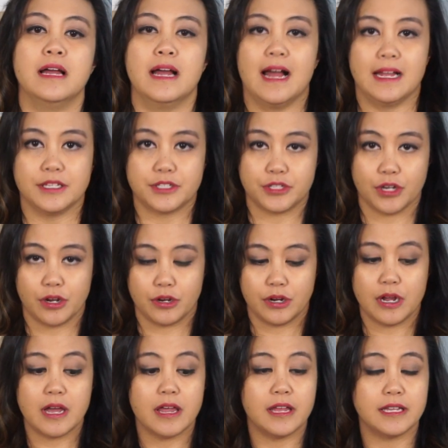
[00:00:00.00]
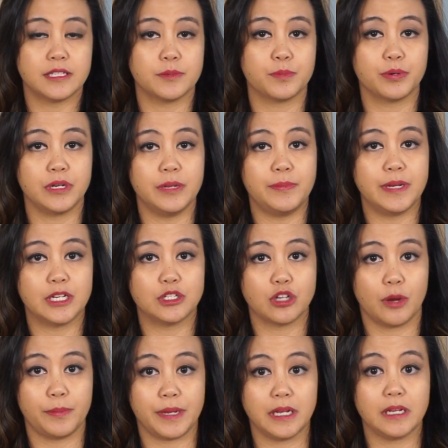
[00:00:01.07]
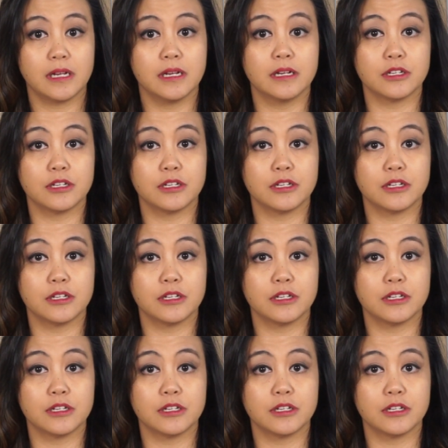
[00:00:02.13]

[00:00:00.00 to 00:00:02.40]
And so it's a pretty big topic,